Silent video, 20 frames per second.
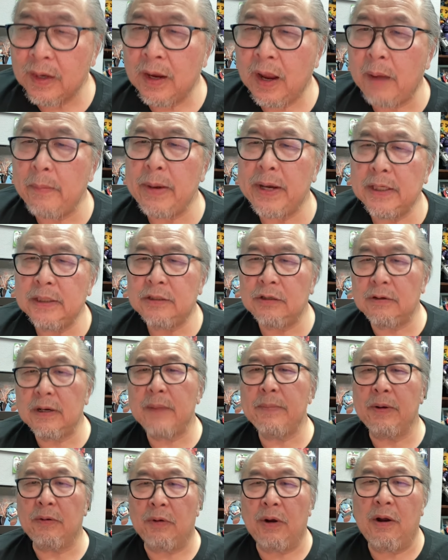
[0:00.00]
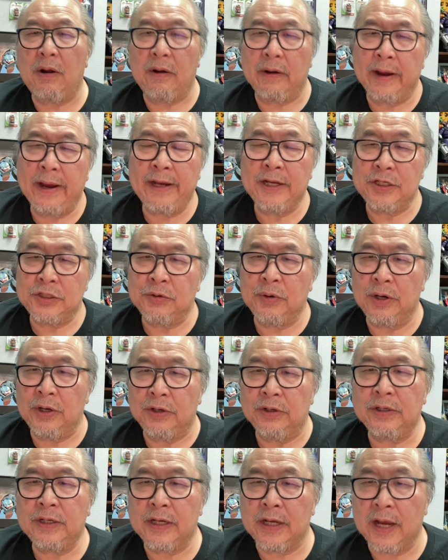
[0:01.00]
I mean, don't get me wrong, I enjoy
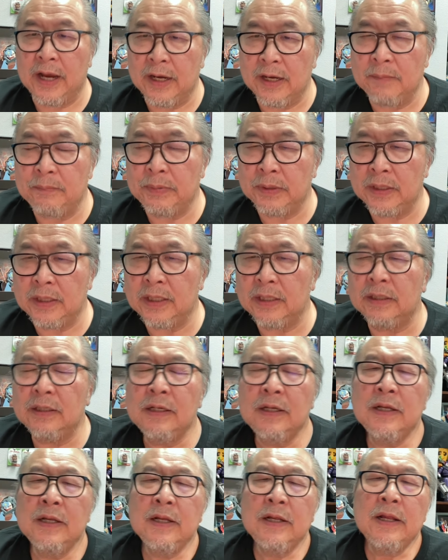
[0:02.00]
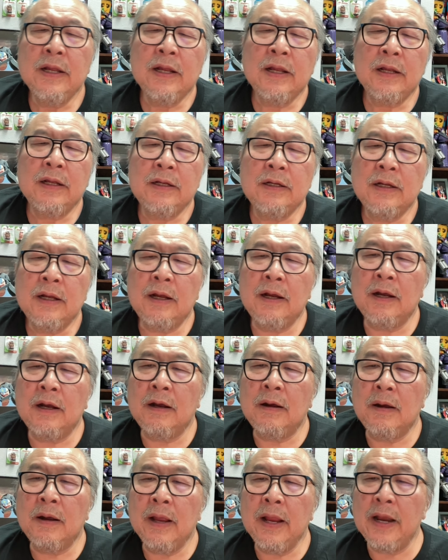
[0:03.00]
looking at it, but then,
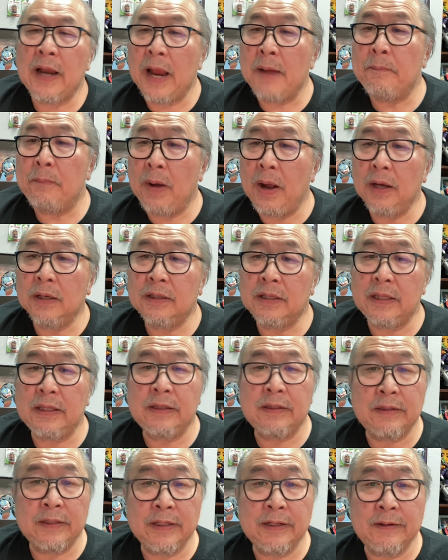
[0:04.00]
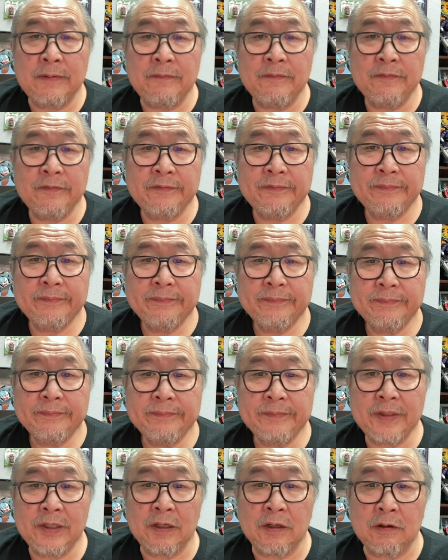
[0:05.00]
uh, and I bought them,
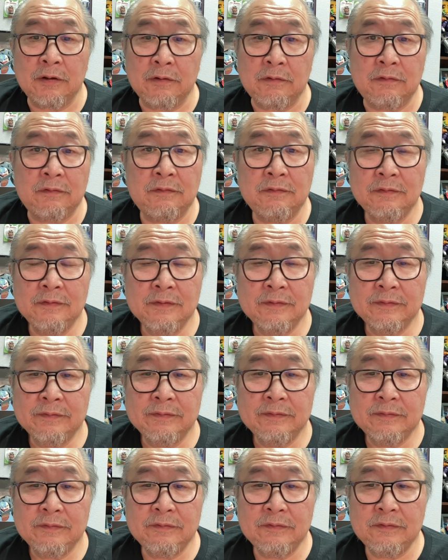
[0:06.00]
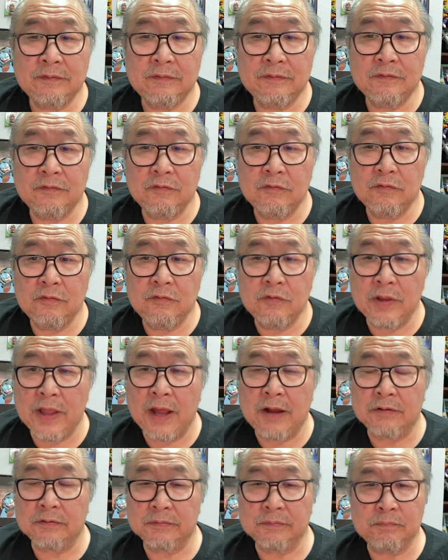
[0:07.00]
you know,
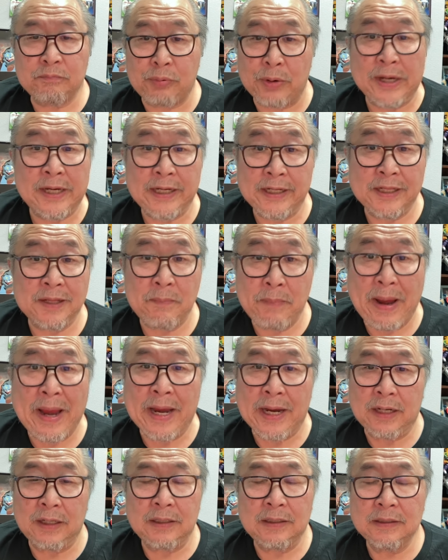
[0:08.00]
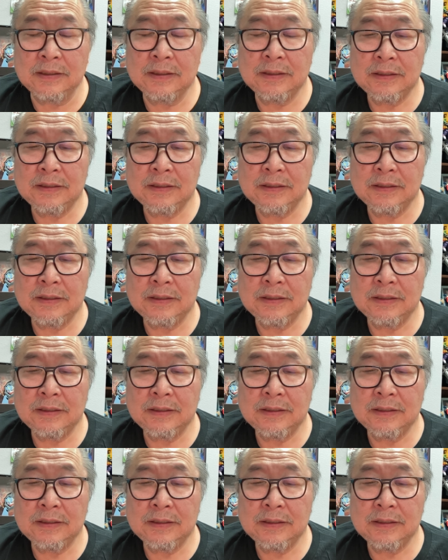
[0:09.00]
without breaking the bank.